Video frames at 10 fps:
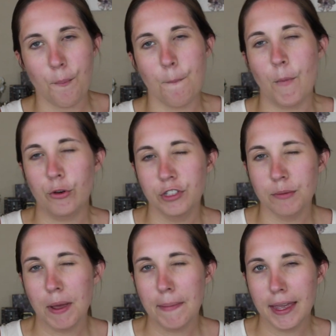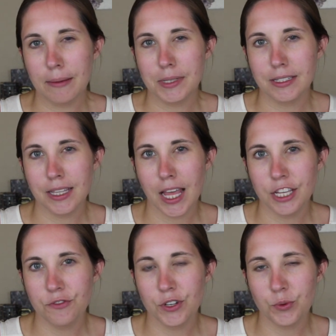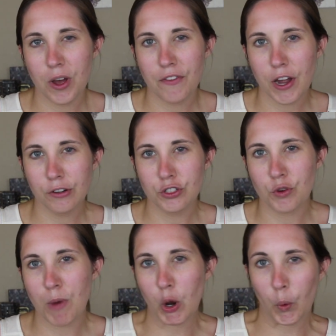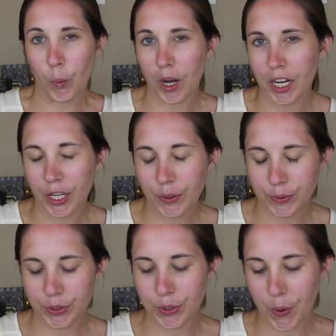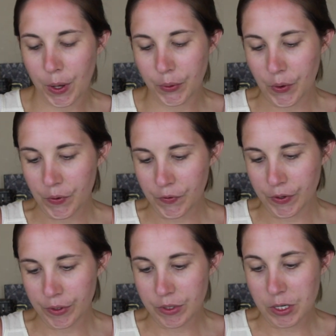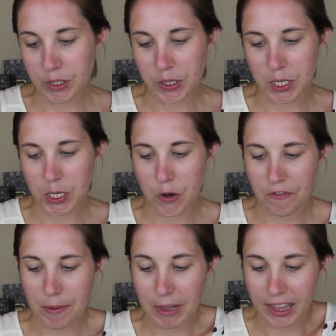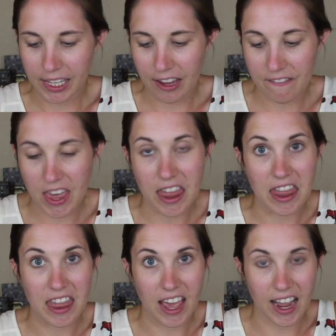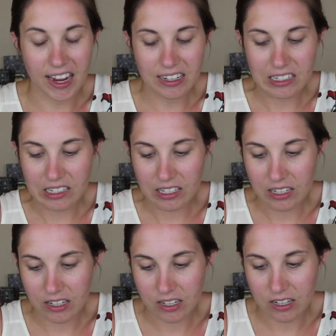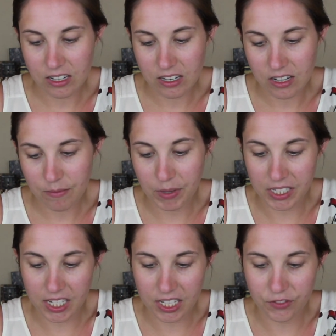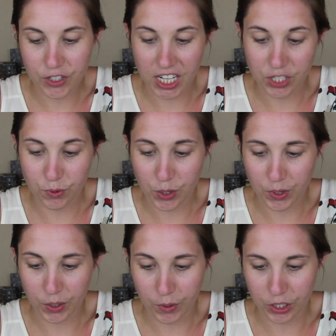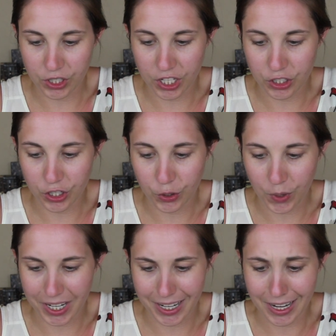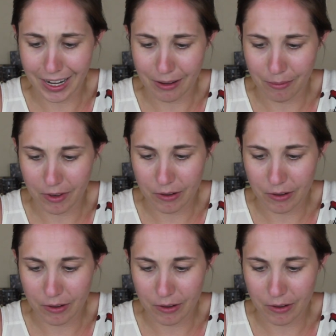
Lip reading: Most of my makeup doesn't last for 12 hours no matter what I use, so I don't know if I believe that. But it says for days when you really want your skin to look radiant and